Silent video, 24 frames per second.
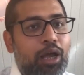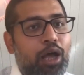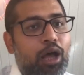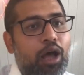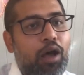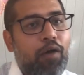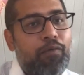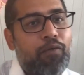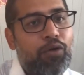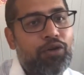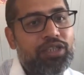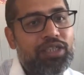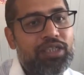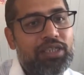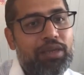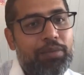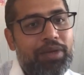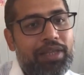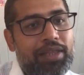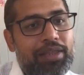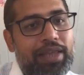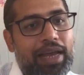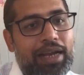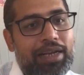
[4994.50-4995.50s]
Of course, I
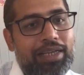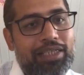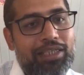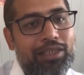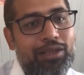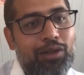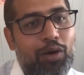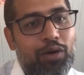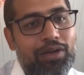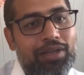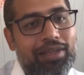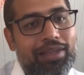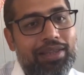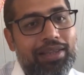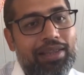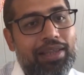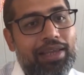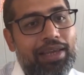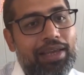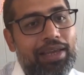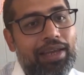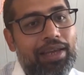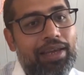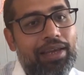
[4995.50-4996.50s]
mean that's not
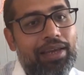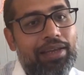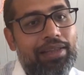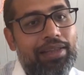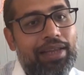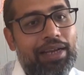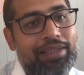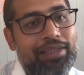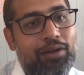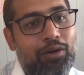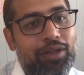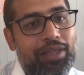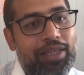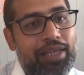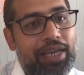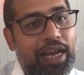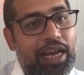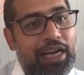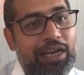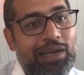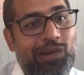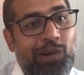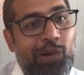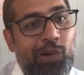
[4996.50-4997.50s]
the
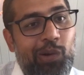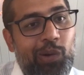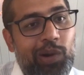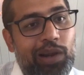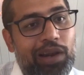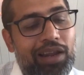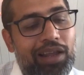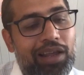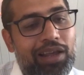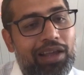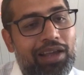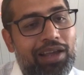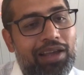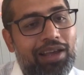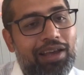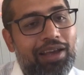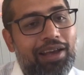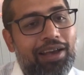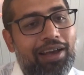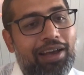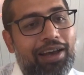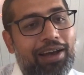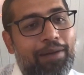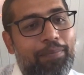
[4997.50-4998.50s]
end goal.
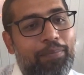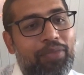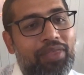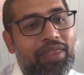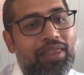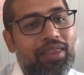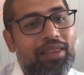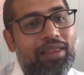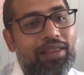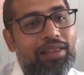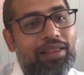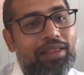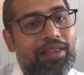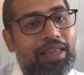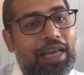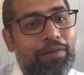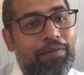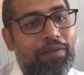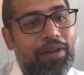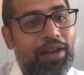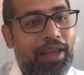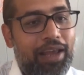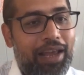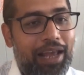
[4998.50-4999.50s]
Um, that
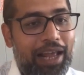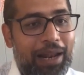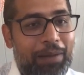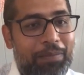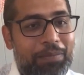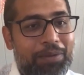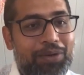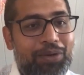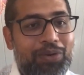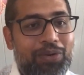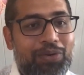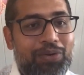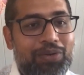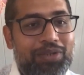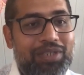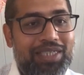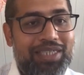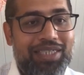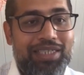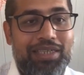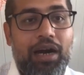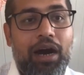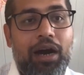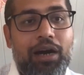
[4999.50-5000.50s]
will help you
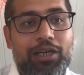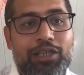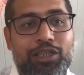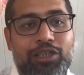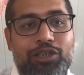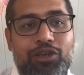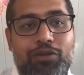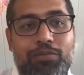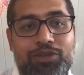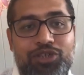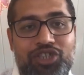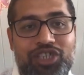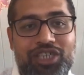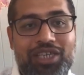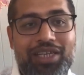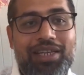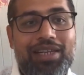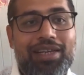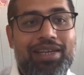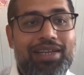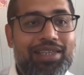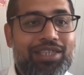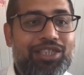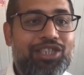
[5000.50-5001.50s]
start your machine
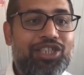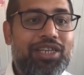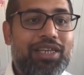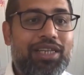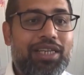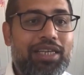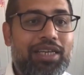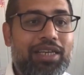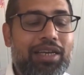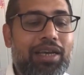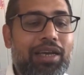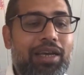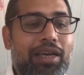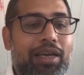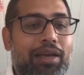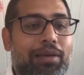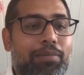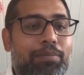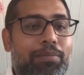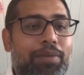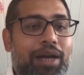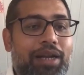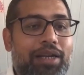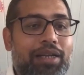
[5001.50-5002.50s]
learning journey,
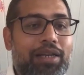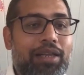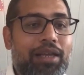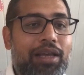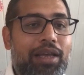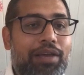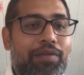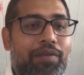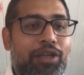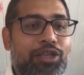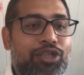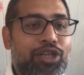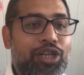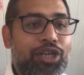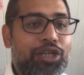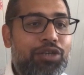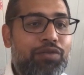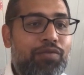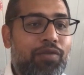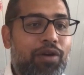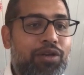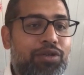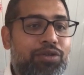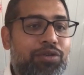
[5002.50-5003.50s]
but eventually you
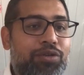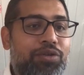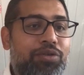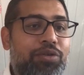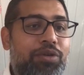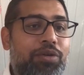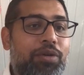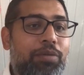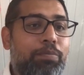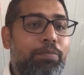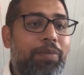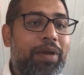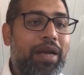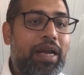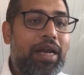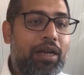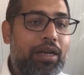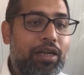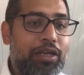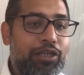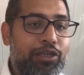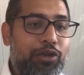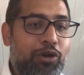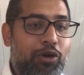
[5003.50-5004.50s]
want to
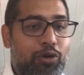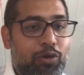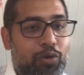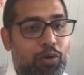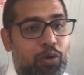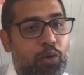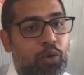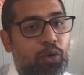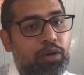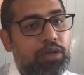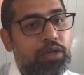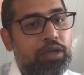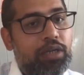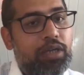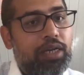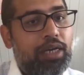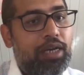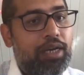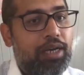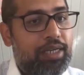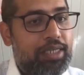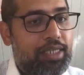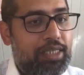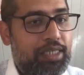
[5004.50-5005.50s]
build your own
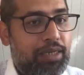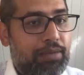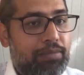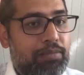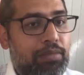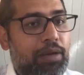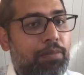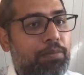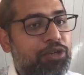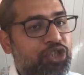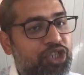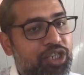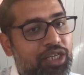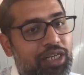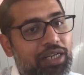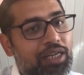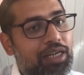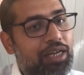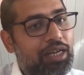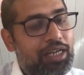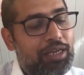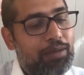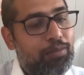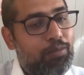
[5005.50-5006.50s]
custom machine
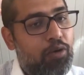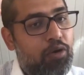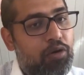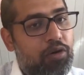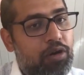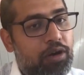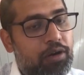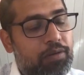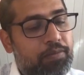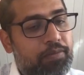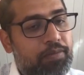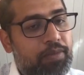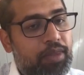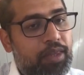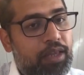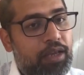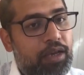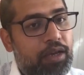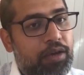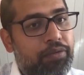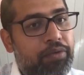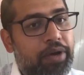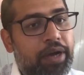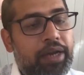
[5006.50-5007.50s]
learning model,
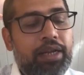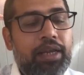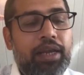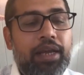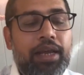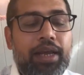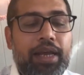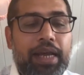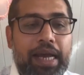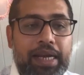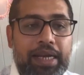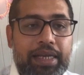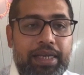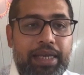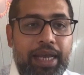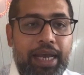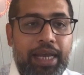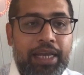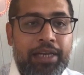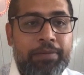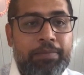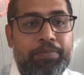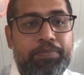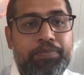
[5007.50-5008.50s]
right? And
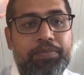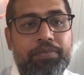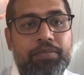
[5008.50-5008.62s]
again,